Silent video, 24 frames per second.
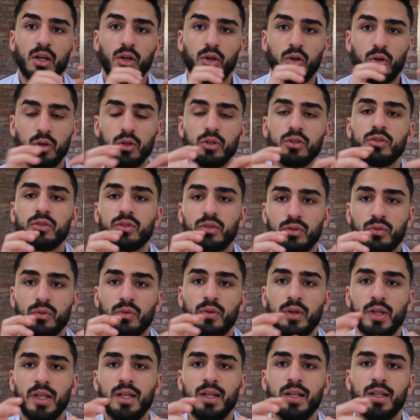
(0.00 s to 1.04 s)
could
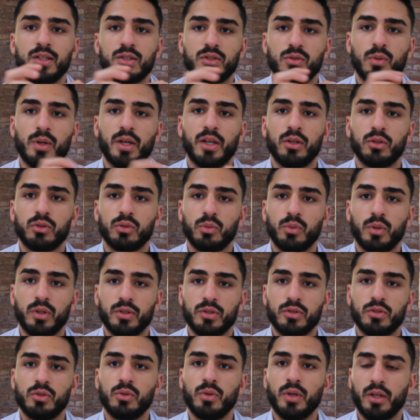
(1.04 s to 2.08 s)
really sway you
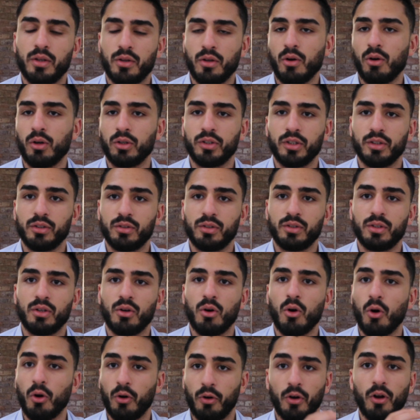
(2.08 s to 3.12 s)
towards doing the audit
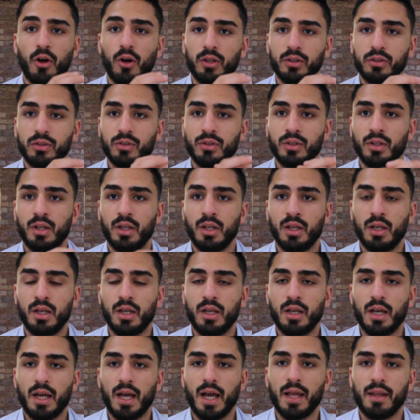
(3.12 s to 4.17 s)
or not.
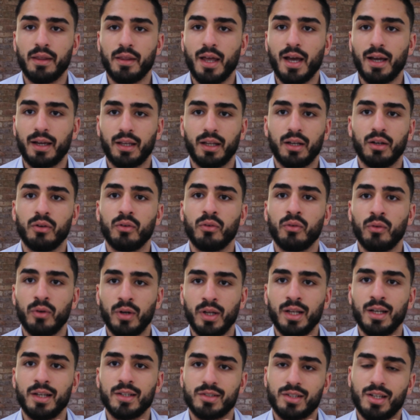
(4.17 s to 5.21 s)
And that can
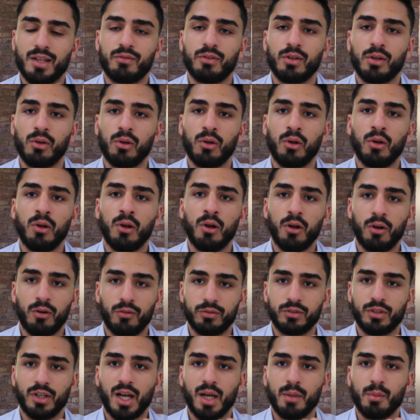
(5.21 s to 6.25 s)
really save you a lot
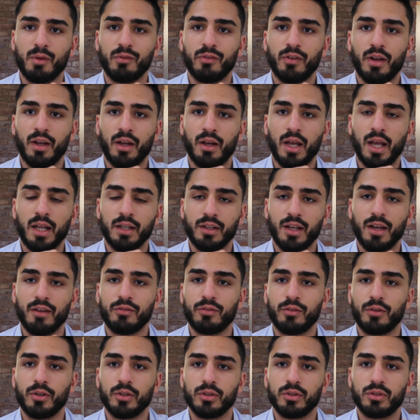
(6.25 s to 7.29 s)
of time and
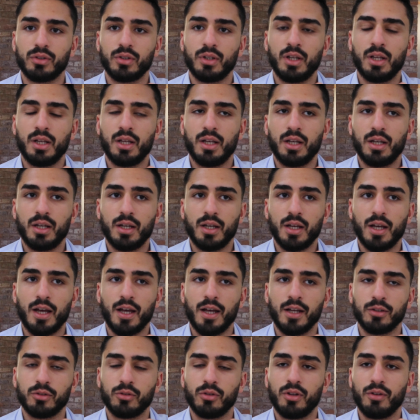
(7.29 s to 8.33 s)
effort
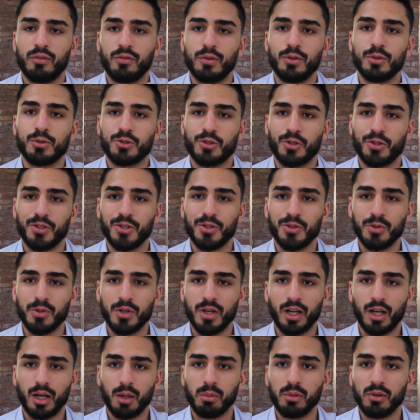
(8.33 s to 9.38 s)
to the future you in
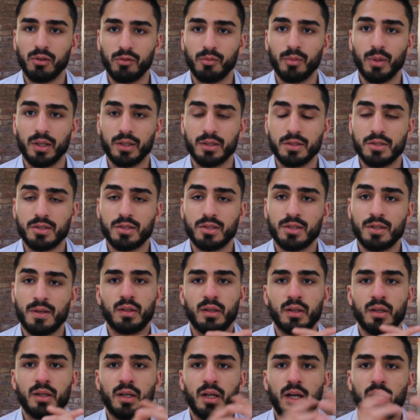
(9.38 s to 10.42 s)
a couple of months.
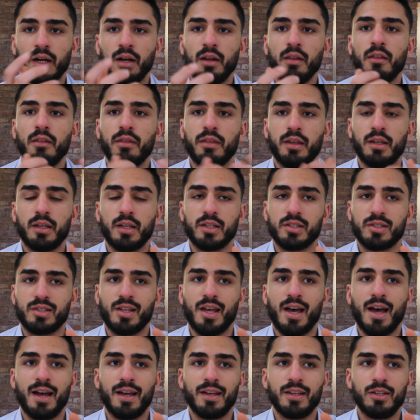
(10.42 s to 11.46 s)
Another thing is
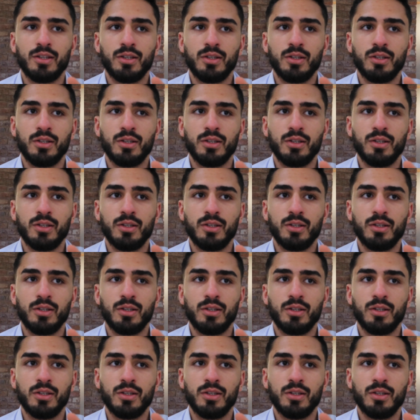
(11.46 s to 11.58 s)
that